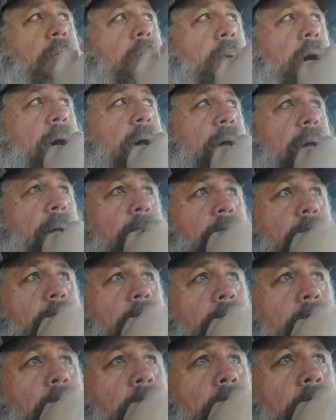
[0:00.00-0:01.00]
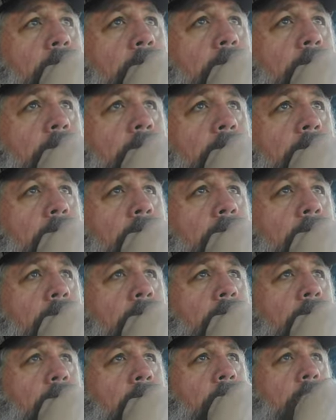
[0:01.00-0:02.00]
of
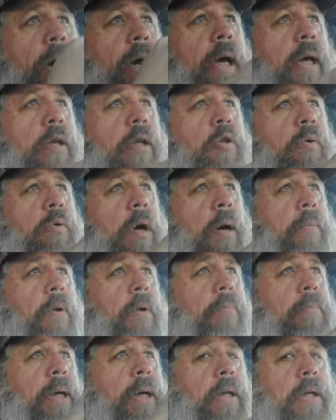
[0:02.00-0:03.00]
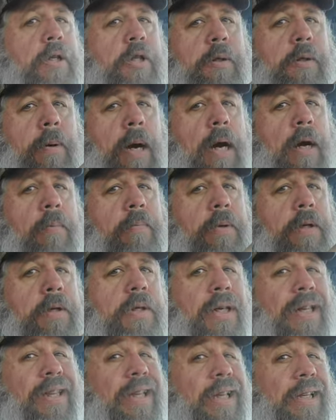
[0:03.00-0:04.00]
my trouble being inspired
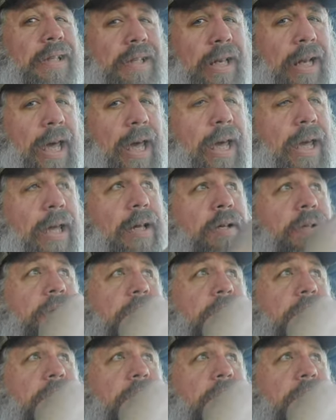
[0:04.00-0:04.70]
musically today, is